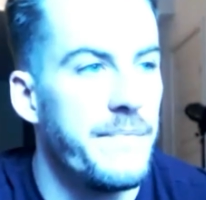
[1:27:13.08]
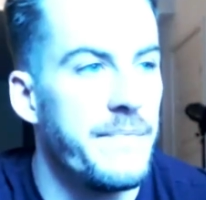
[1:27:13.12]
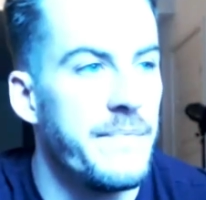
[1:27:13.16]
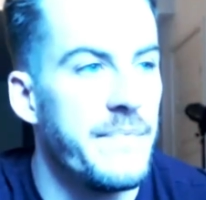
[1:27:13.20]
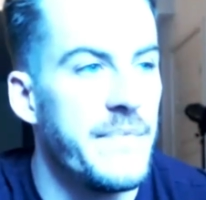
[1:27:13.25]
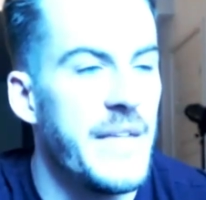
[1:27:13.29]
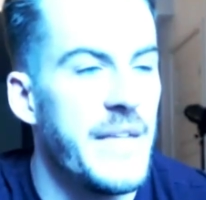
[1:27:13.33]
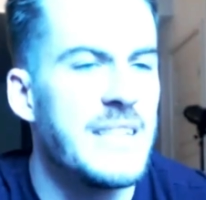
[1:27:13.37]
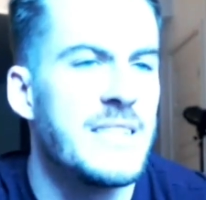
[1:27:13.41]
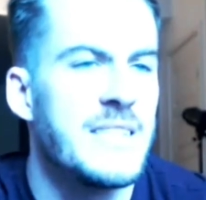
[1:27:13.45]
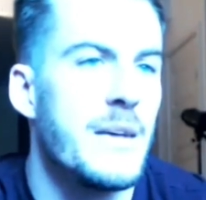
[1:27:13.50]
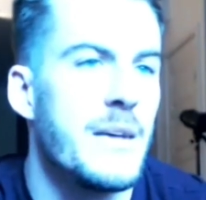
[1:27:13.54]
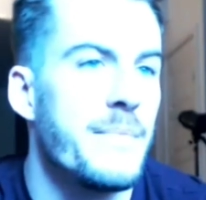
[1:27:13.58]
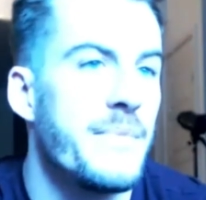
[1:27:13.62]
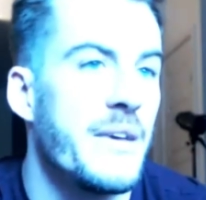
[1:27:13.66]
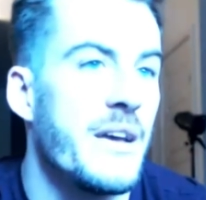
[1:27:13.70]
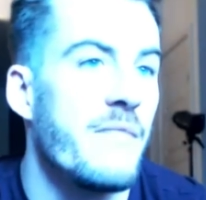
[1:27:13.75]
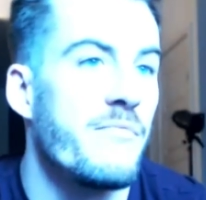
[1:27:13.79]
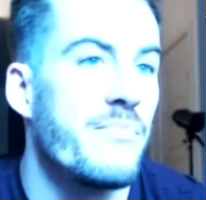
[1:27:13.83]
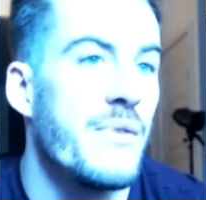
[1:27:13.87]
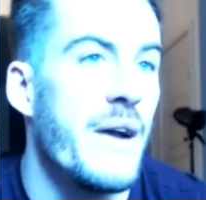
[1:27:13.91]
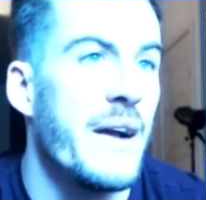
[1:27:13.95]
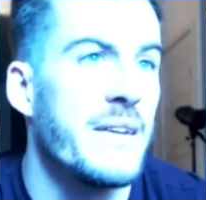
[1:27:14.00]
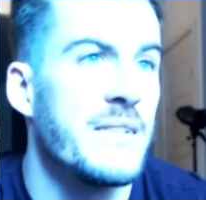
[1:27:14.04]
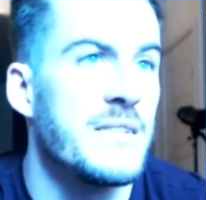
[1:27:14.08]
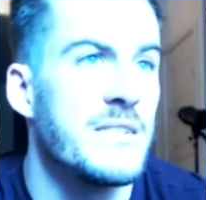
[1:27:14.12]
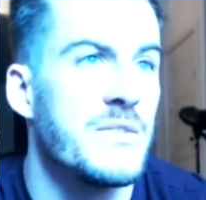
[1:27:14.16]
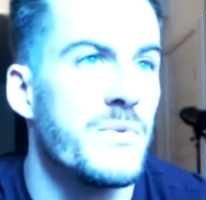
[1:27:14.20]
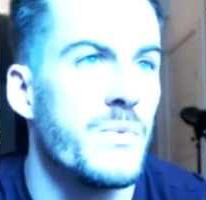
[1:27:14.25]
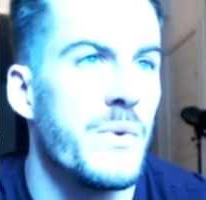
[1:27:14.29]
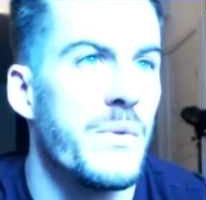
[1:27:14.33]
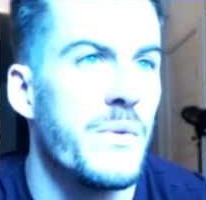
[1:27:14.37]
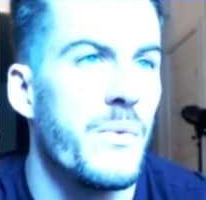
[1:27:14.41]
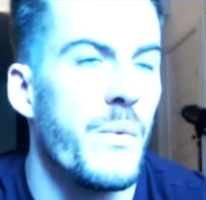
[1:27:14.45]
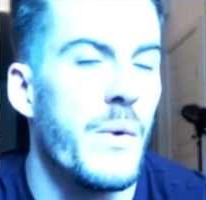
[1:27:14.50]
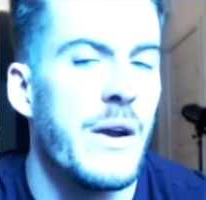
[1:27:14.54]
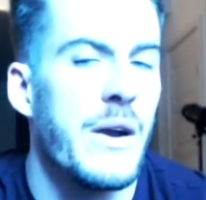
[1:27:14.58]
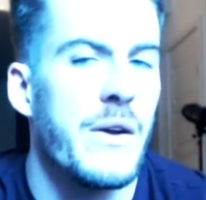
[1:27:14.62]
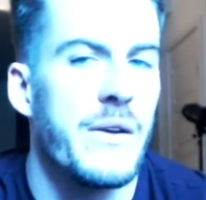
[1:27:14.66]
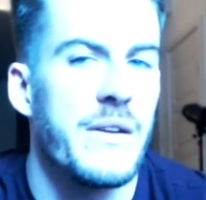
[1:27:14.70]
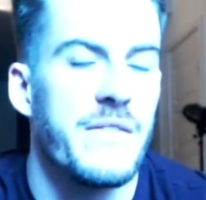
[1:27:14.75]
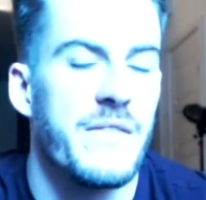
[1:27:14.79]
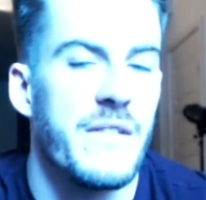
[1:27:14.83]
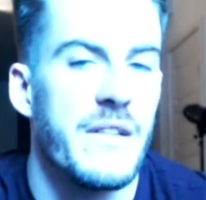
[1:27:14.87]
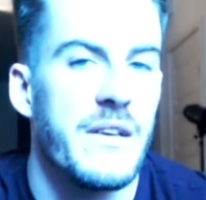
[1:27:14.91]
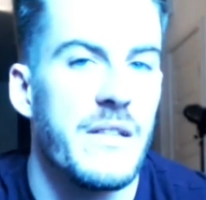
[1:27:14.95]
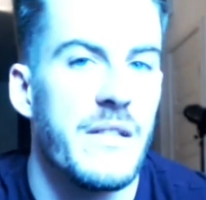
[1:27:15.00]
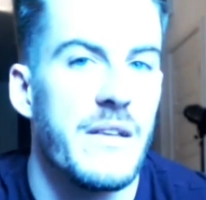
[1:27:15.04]
That's something I've practiced with
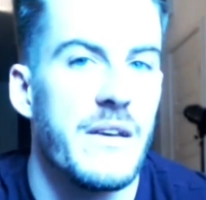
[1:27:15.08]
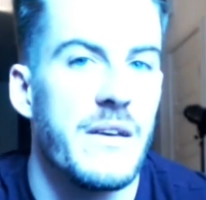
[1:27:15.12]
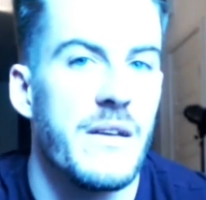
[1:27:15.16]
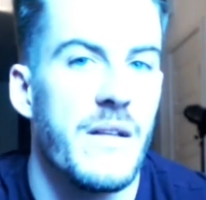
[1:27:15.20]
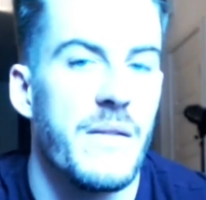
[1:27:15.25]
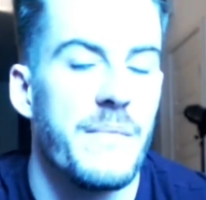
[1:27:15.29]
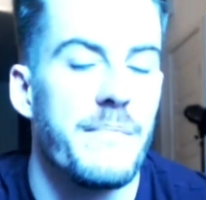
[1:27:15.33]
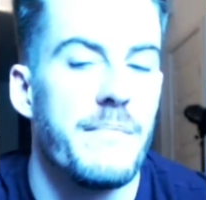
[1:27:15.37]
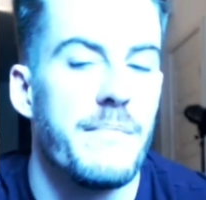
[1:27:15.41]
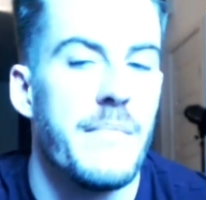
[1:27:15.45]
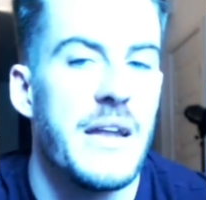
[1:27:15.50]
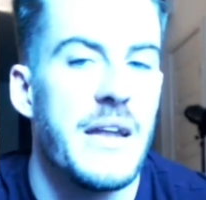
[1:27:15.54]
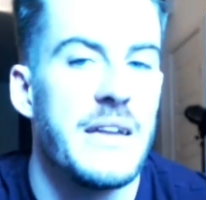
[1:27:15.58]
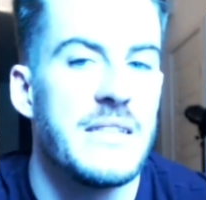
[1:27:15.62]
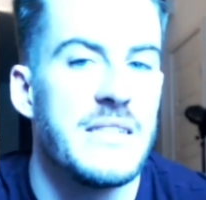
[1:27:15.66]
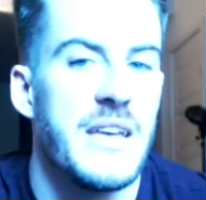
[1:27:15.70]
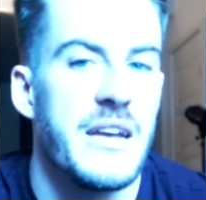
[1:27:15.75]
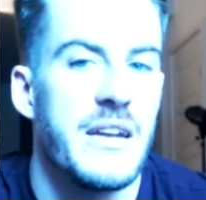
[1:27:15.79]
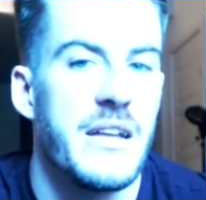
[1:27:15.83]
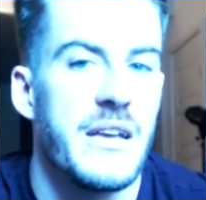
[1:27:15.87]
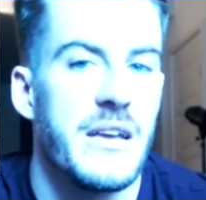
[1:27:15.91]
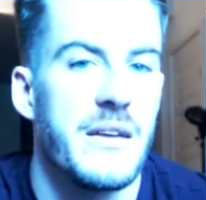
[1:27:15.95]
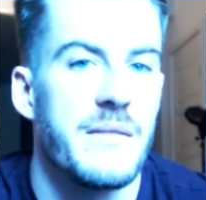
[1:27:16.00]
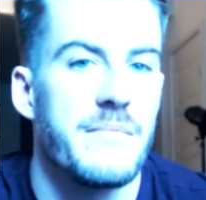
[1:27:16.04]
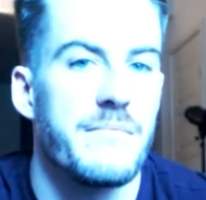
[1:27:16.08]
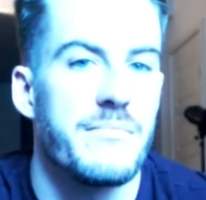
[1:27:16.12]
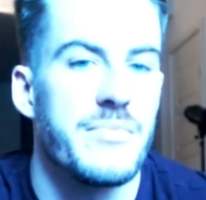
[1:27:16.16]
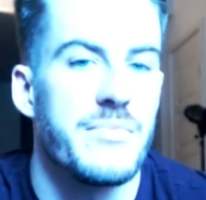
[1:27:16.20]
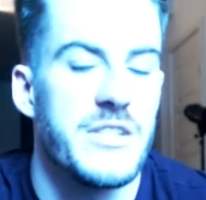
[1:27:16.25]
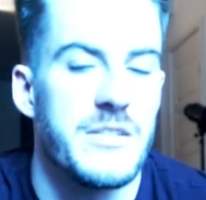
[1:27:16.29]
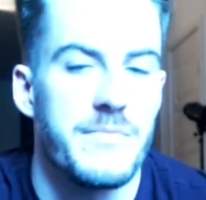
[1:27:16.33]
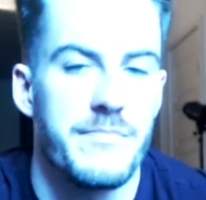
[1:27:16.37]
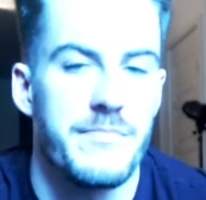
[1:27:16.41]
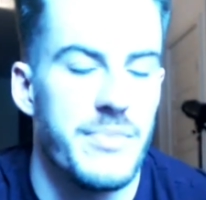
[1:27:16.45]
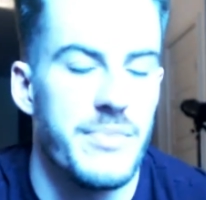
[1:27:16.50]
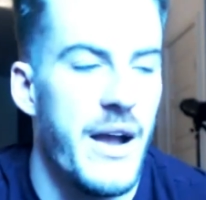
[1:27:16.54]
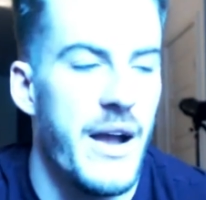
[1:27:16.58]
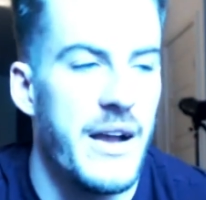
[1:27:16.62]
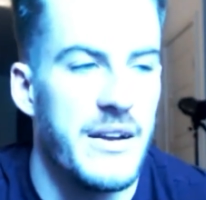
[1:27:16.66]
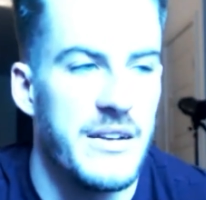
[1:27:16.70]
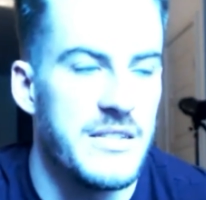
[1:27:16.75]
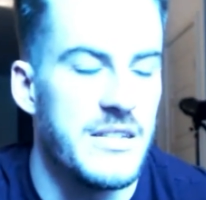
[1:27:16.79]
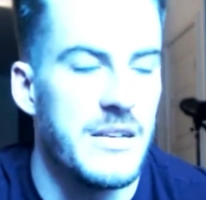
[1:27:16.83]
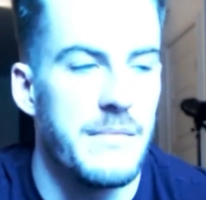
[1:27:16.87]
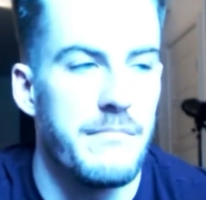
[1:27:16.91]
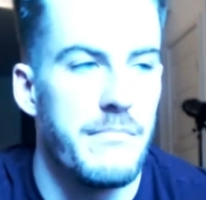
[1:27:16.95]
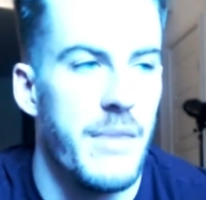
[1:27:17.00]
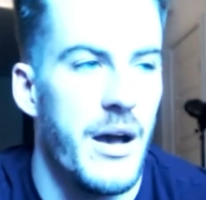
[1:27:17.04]
awareness lately, meditating and just mm-hmm.
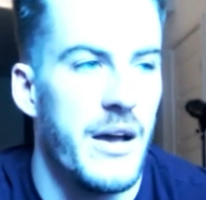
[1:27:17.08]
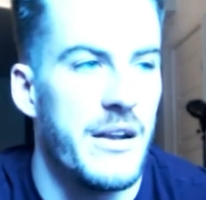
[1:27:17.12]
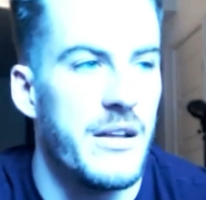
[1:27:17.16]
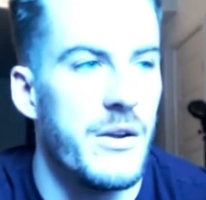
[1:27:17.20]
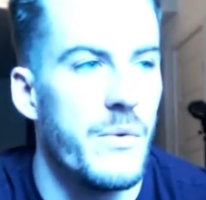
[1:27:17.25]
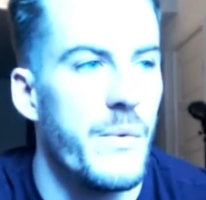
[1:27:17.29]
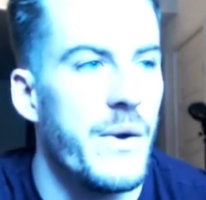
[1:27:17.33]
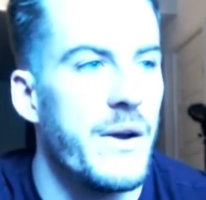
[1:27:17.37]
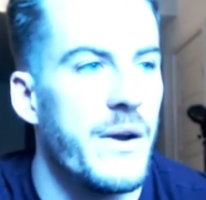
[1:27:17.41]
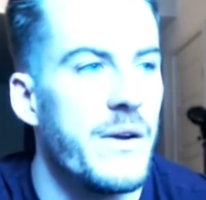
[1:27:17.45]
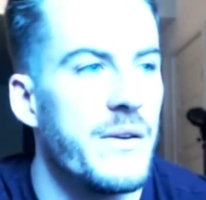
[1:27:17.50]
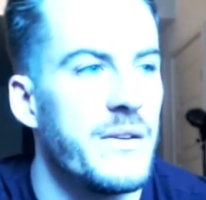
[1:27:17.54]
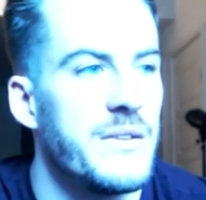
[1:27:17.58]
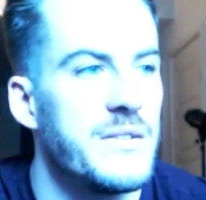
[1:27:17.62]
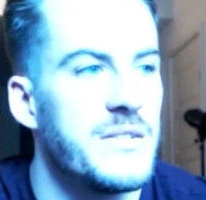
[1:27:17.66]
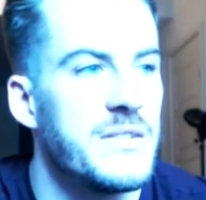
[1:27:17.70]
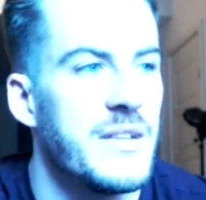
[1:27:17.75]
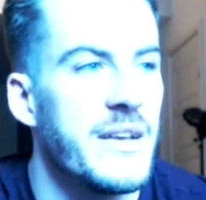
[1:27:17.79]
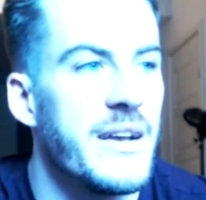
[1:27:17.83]
practicing mm-hmm. body awareness.